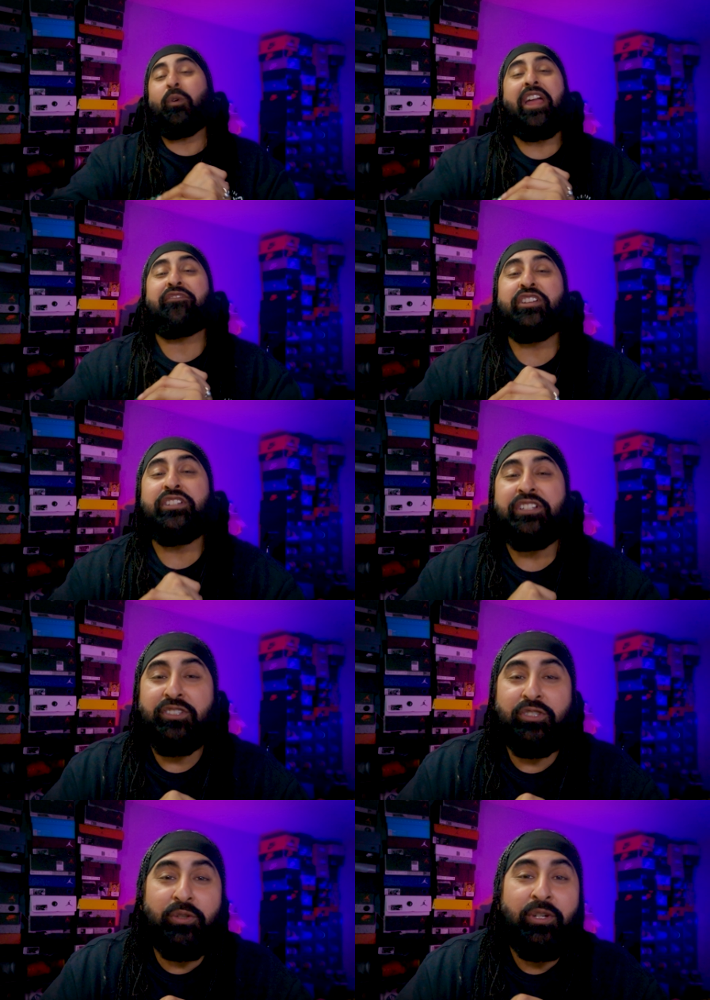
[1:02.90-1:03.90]
whatever you need
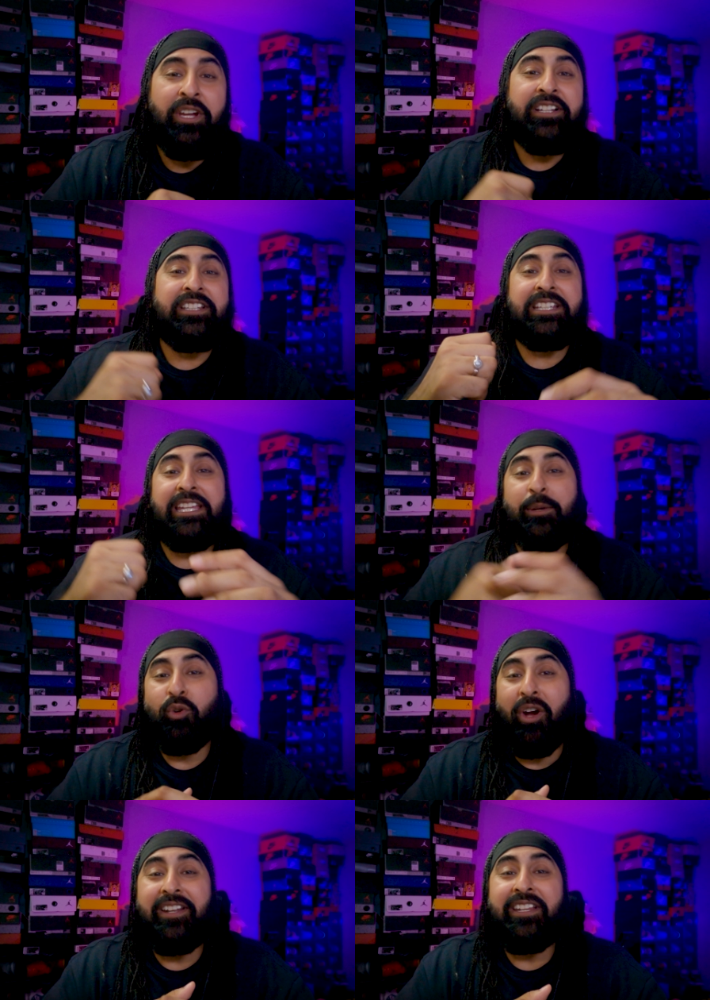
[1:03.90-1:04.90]
to do to keep
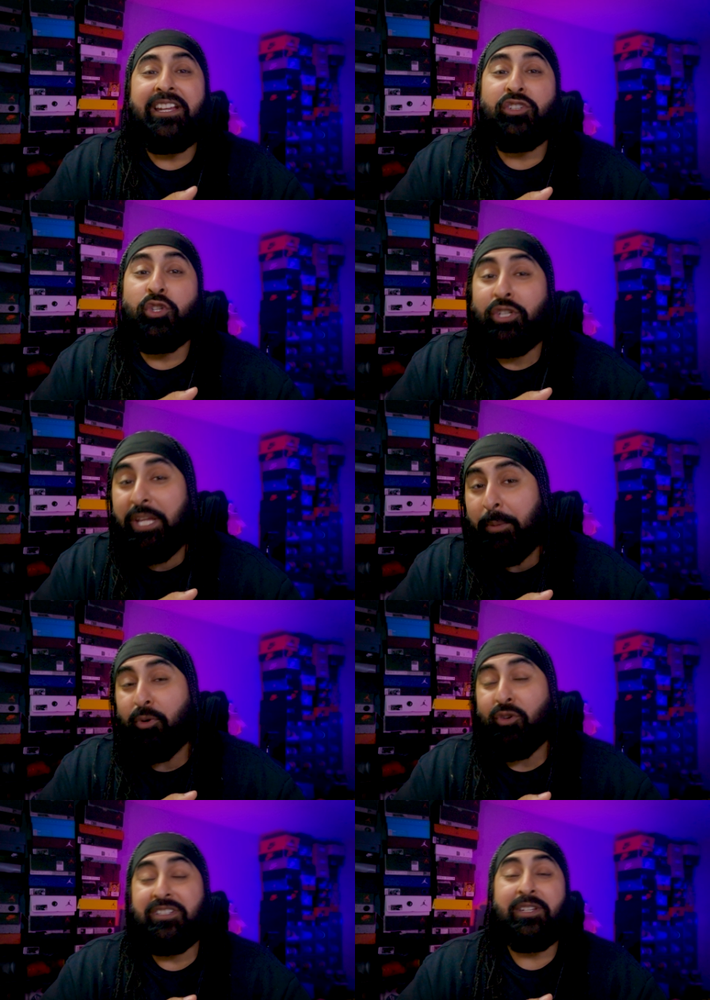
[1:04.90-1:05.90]
grinding and to keep
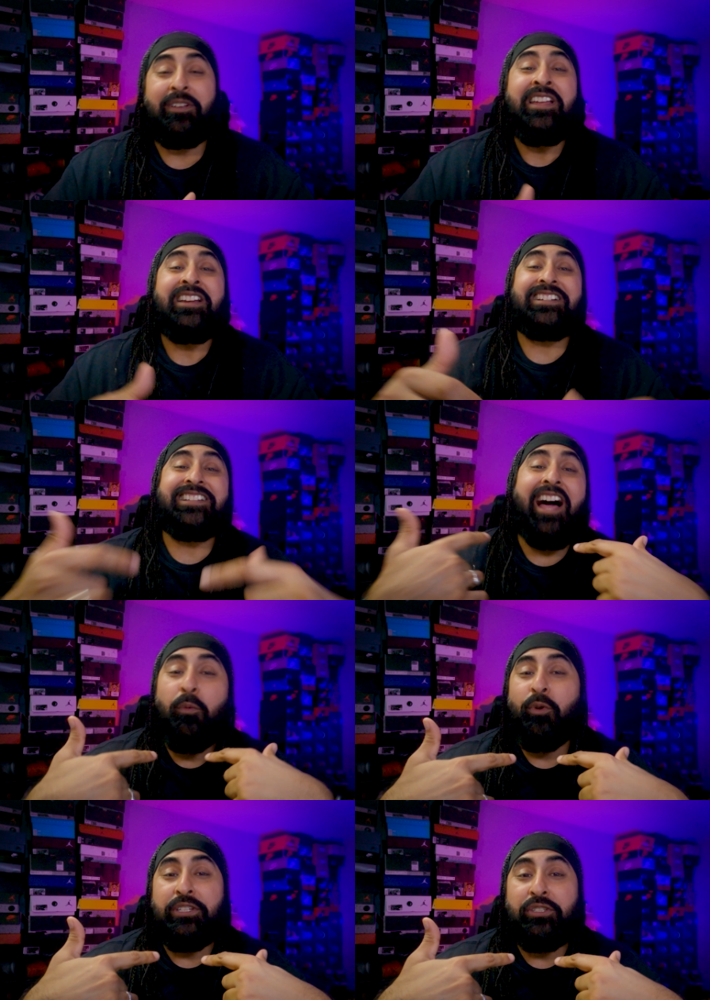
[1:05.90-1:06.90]
progressing. Because
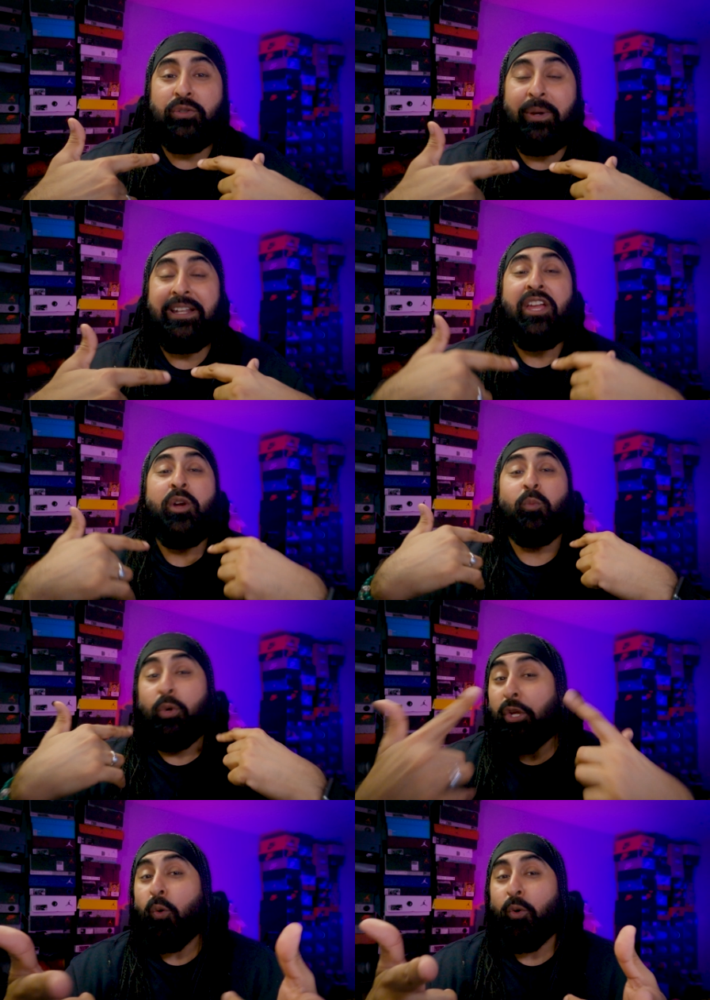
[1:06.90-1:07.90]
I want you to win.
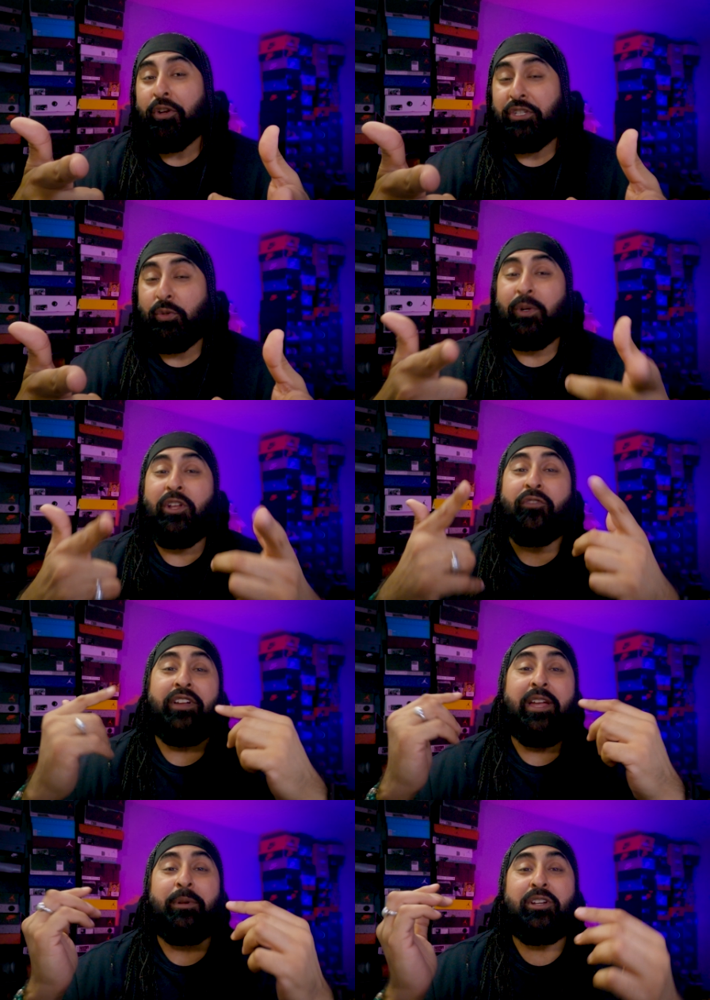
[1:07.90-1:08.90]
We all want you to win
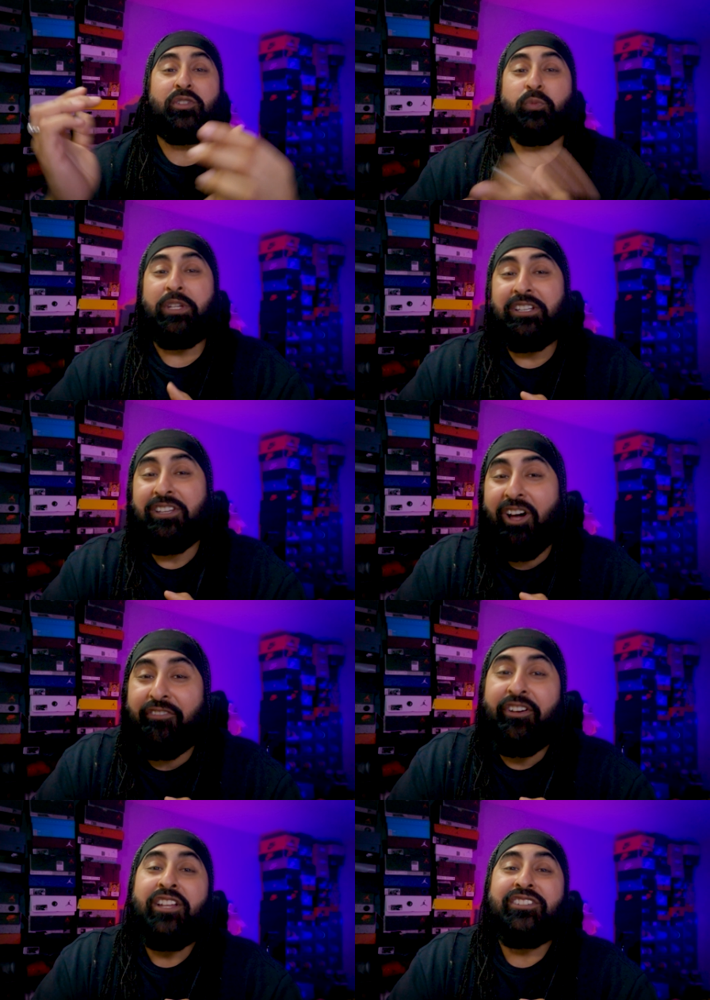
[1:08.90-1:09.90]
over here because we
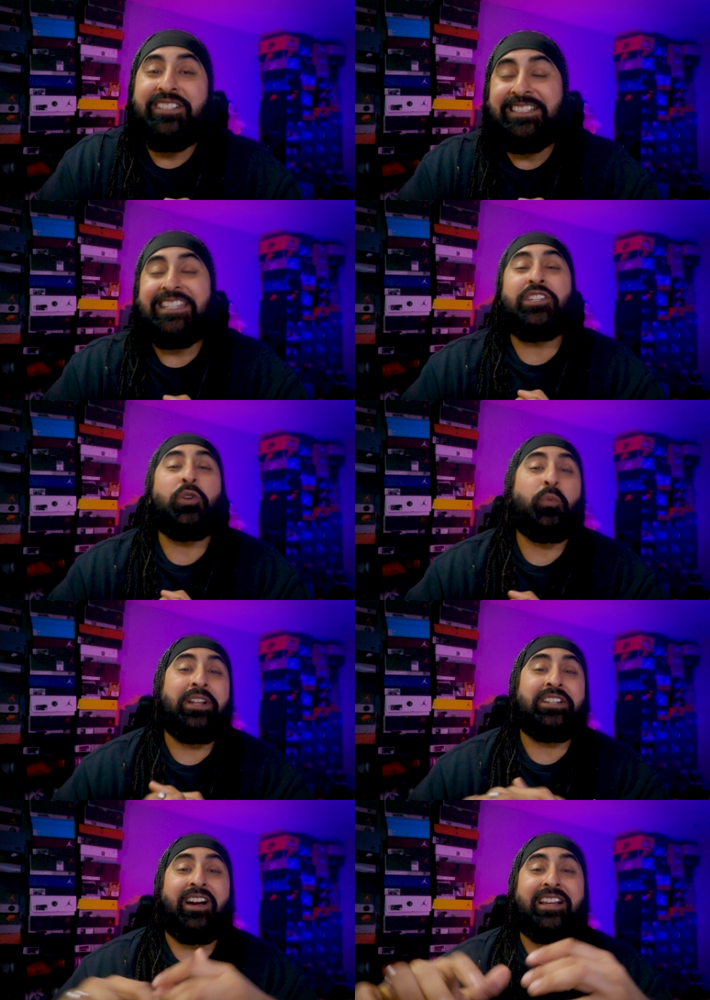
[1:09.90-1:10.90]
love to see you
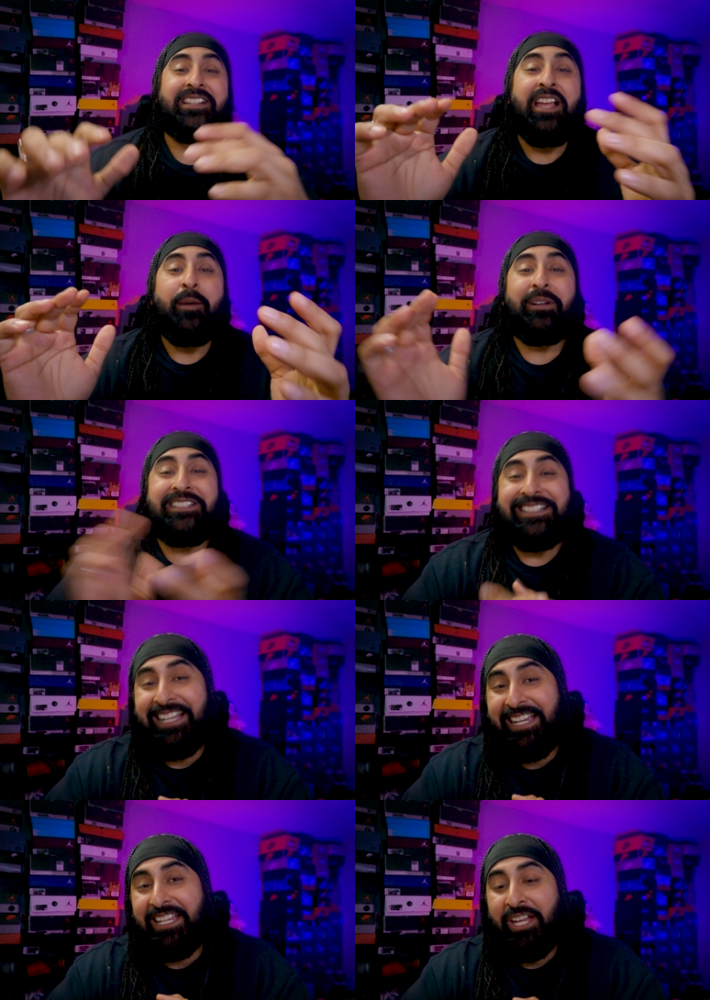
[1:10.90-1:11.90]
win, guys. But
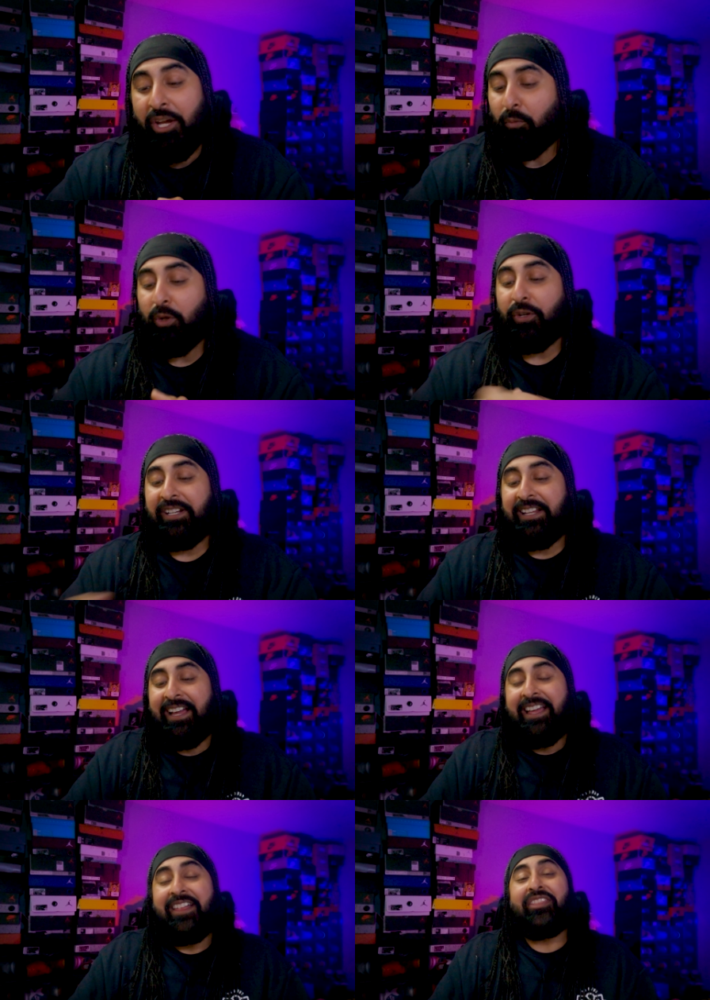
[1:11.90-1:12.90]
today we're looking
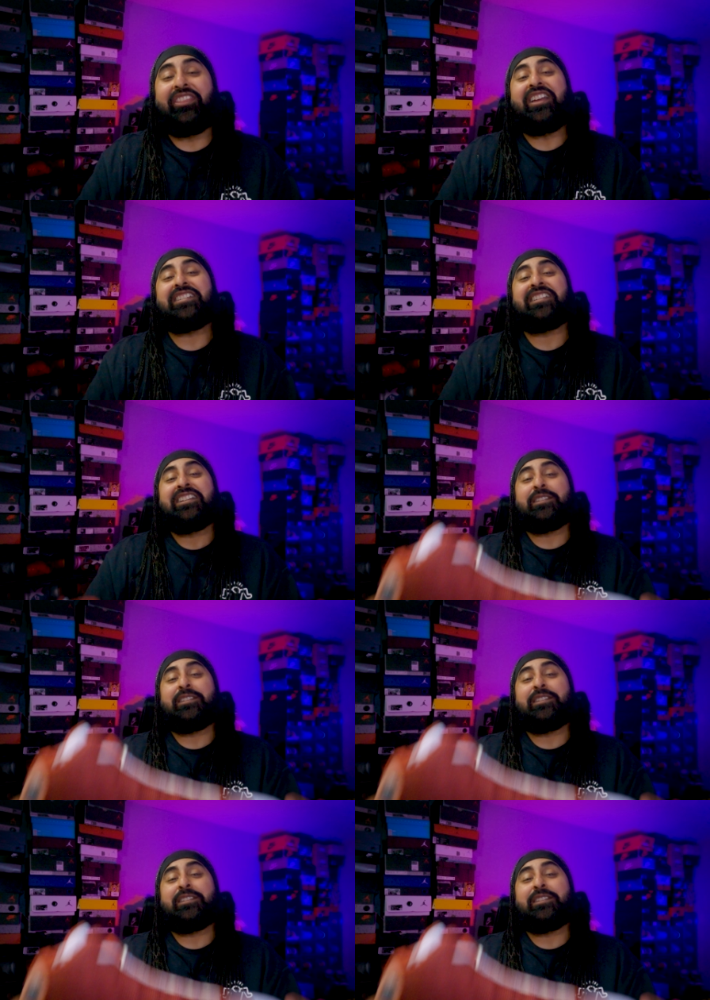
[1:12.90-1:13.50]
at this